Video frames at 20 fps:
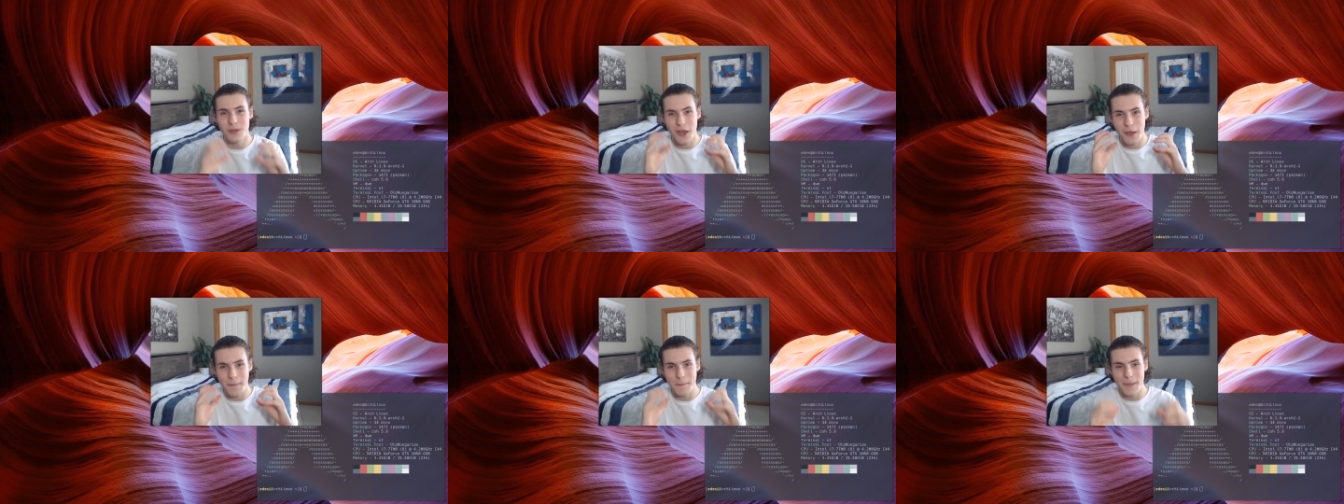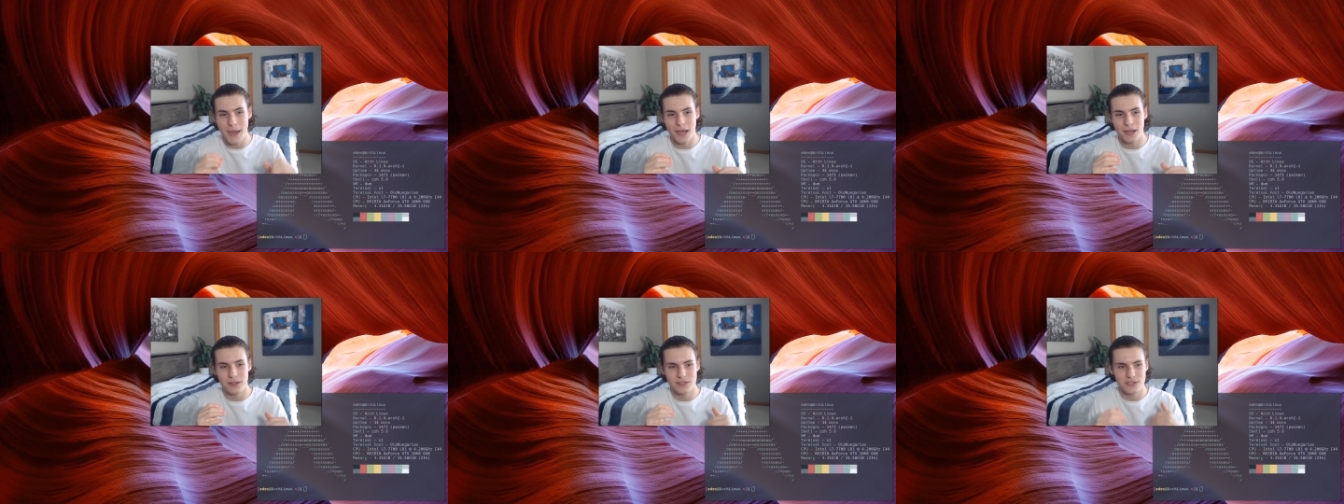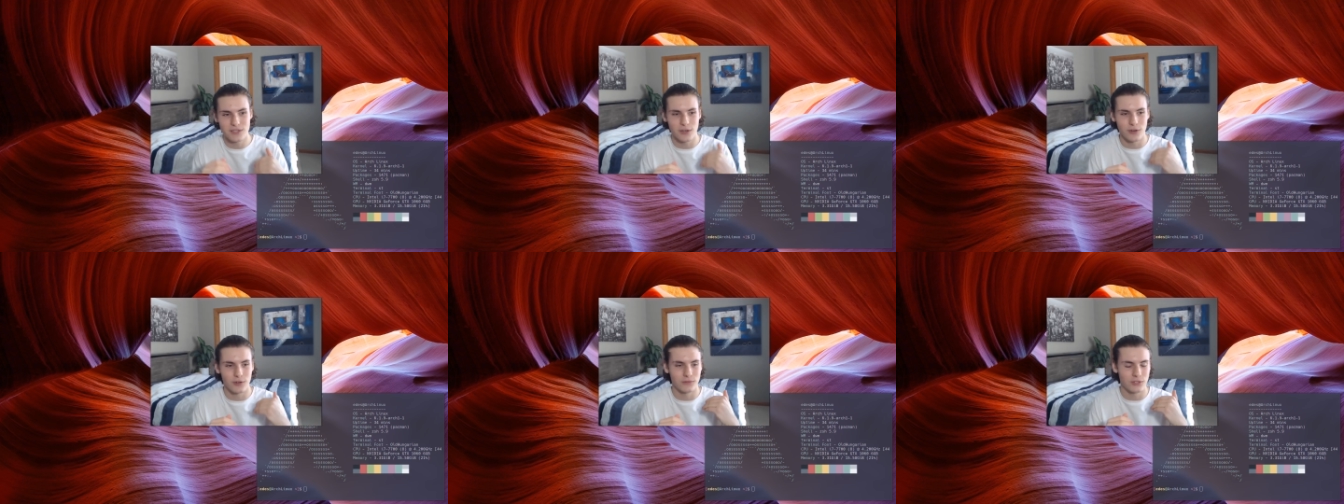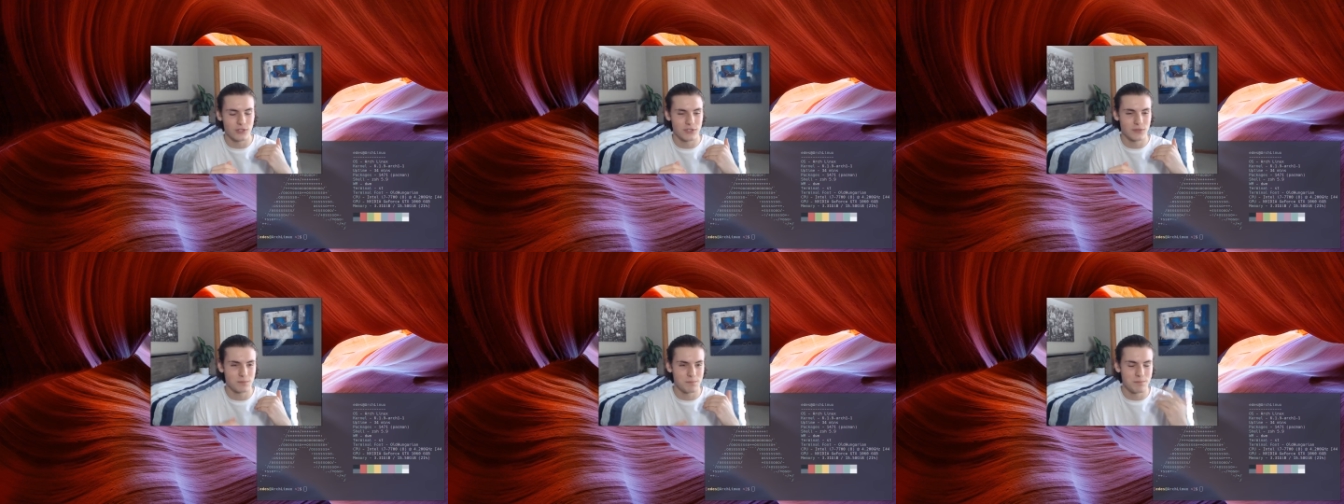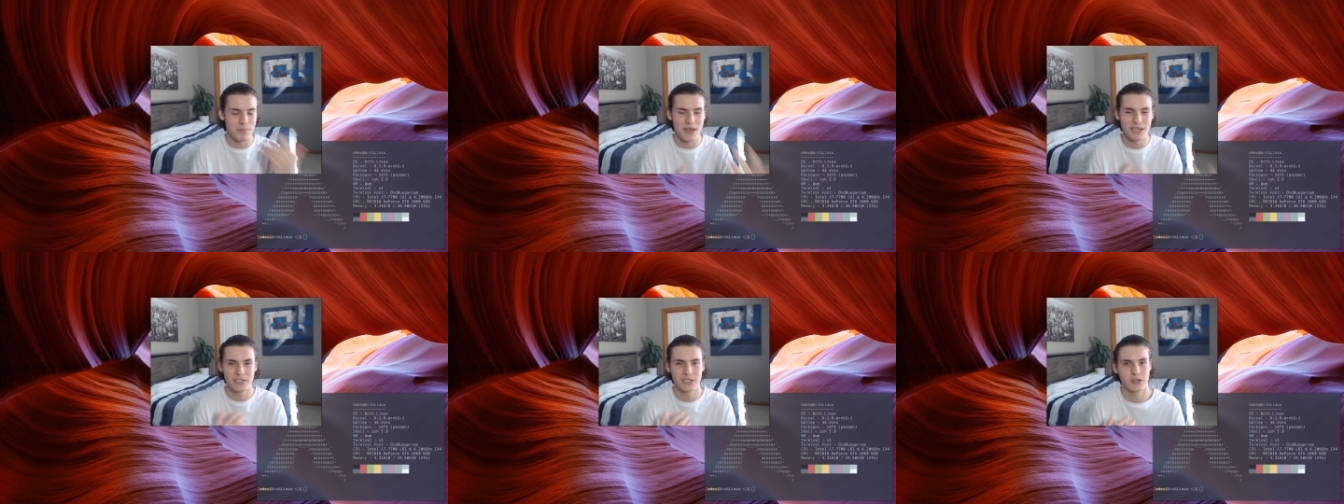amounts of just
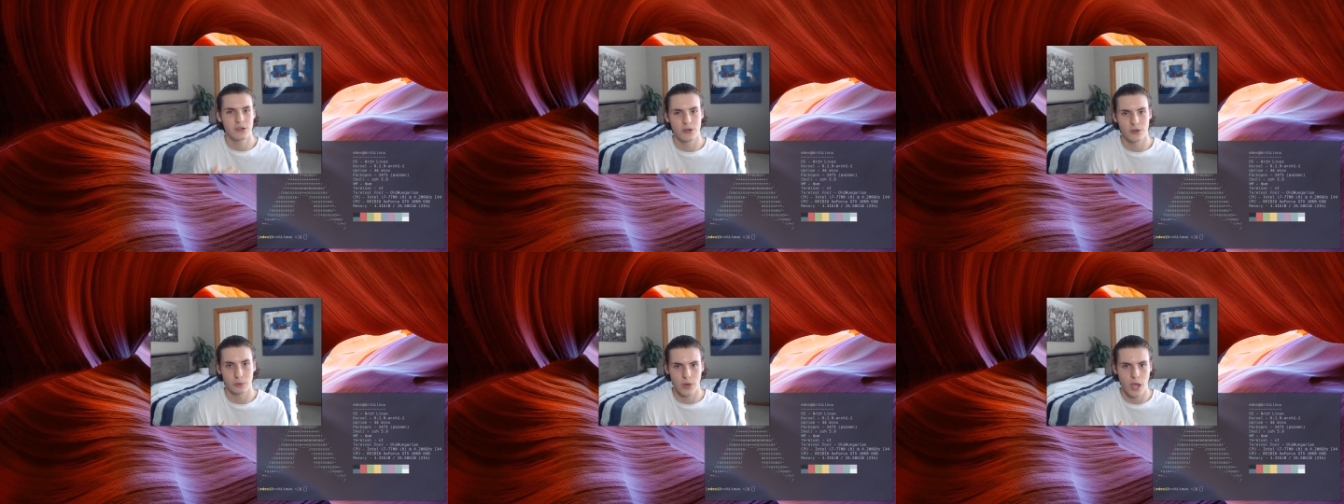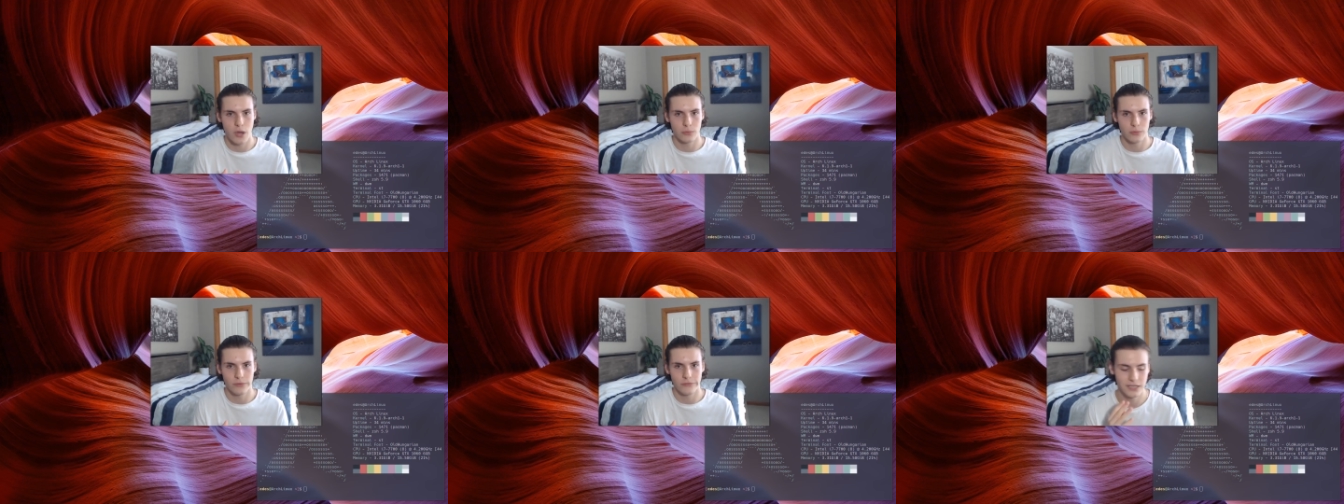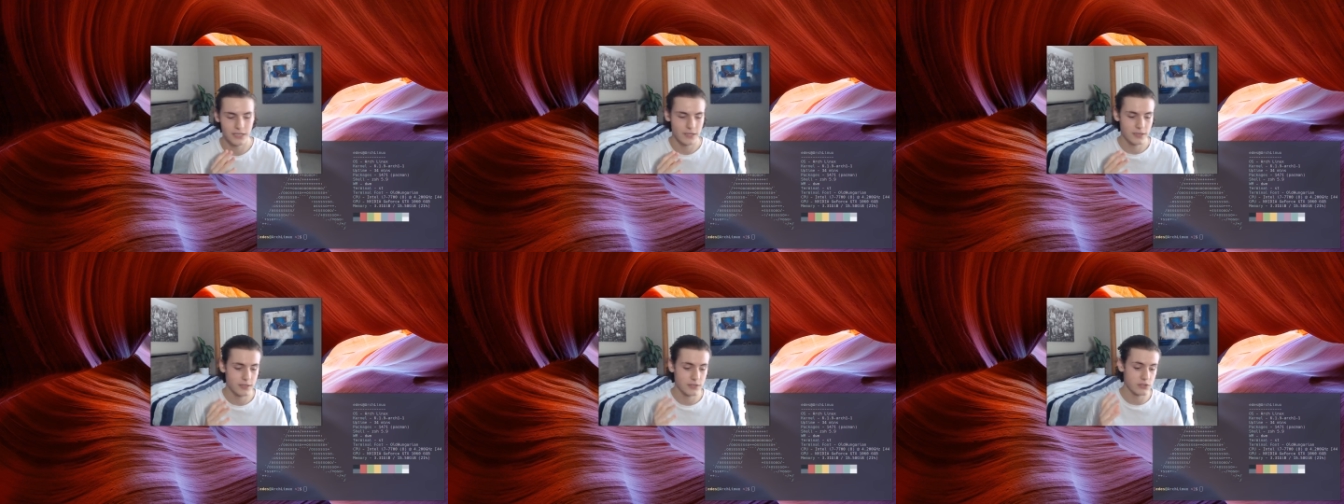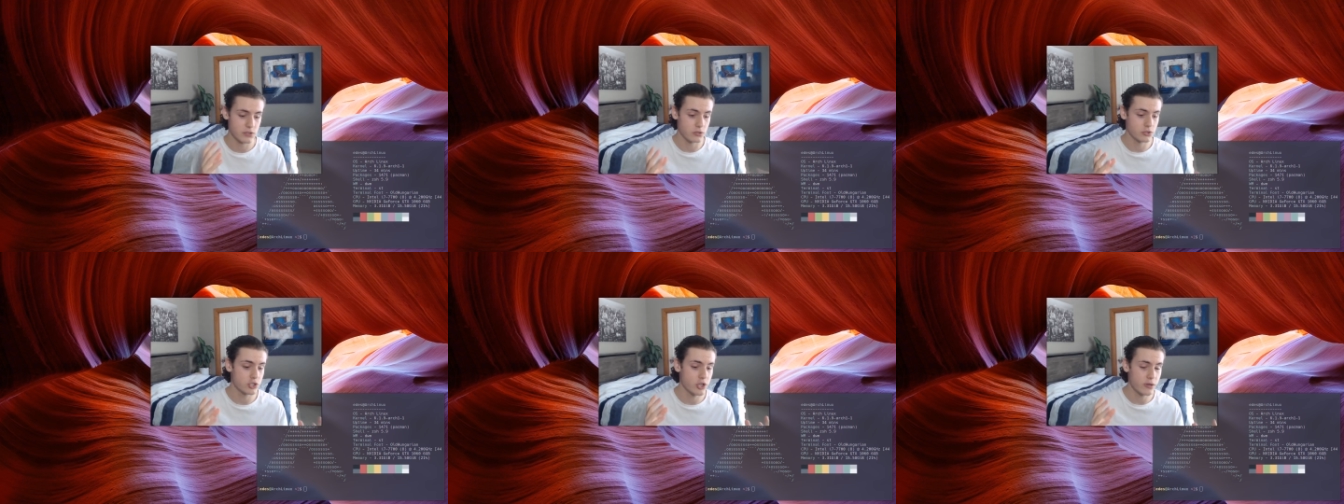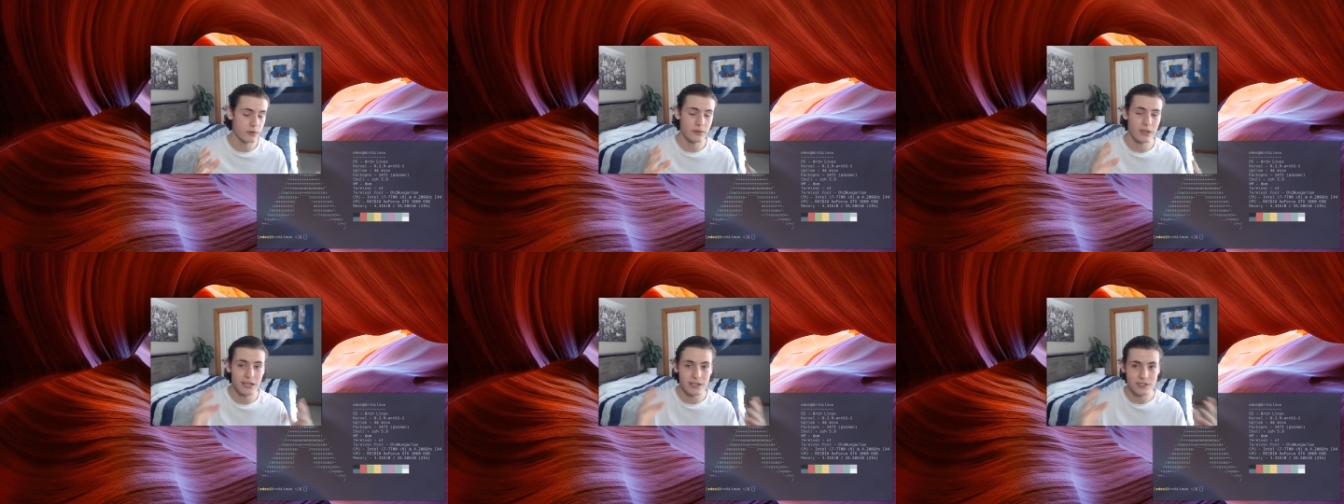messing around with it. So in
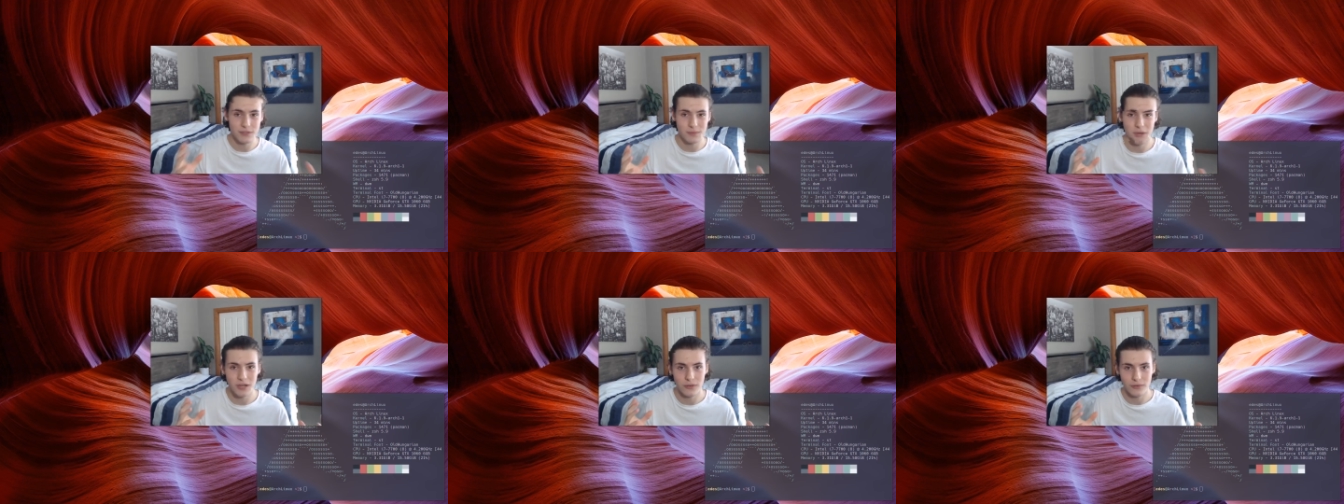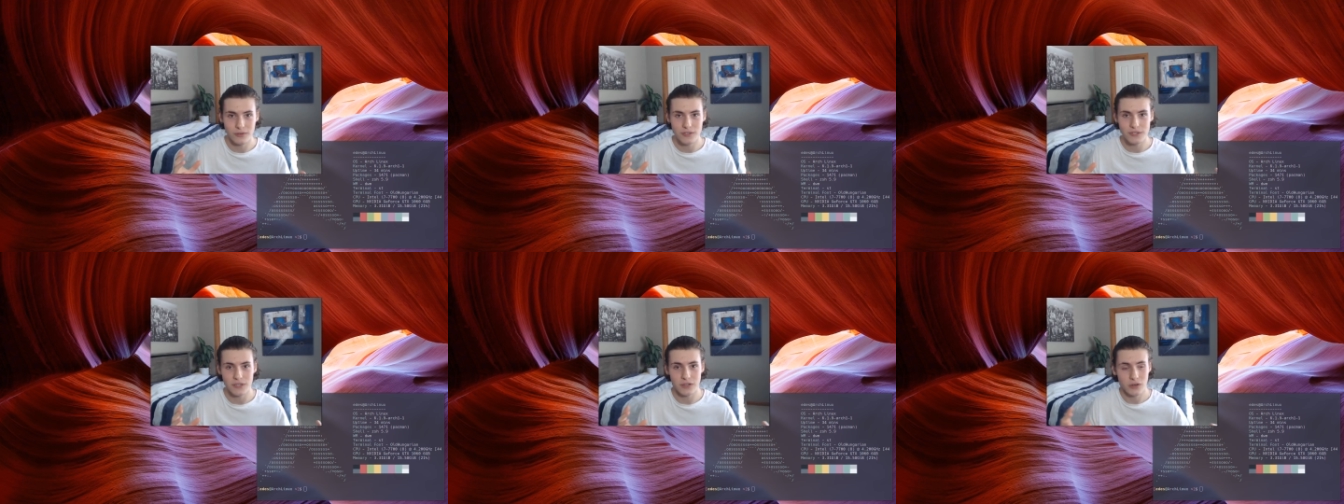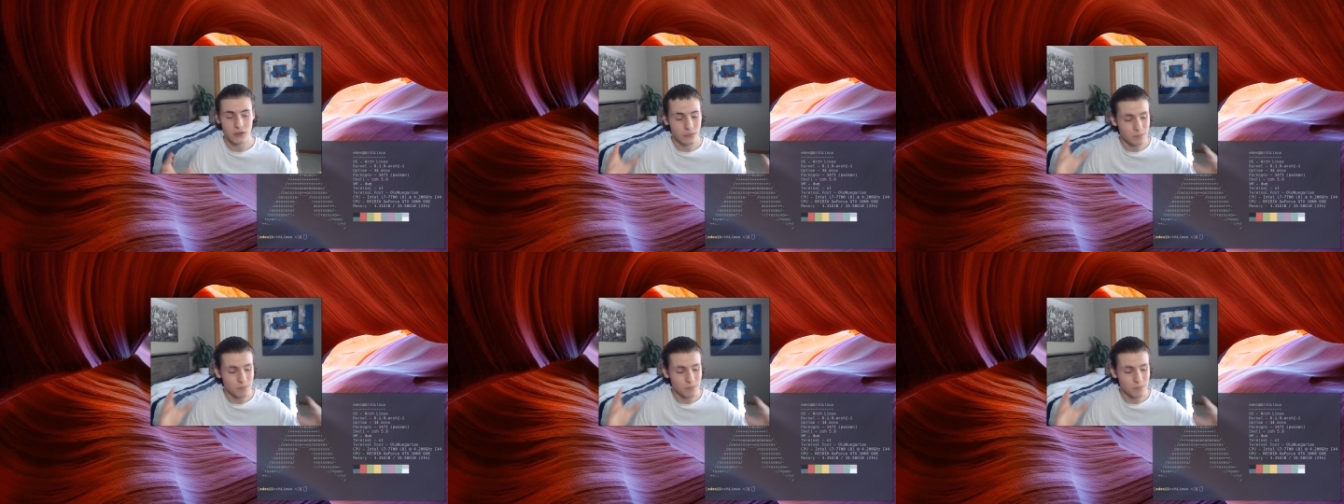general, that is the main reason. And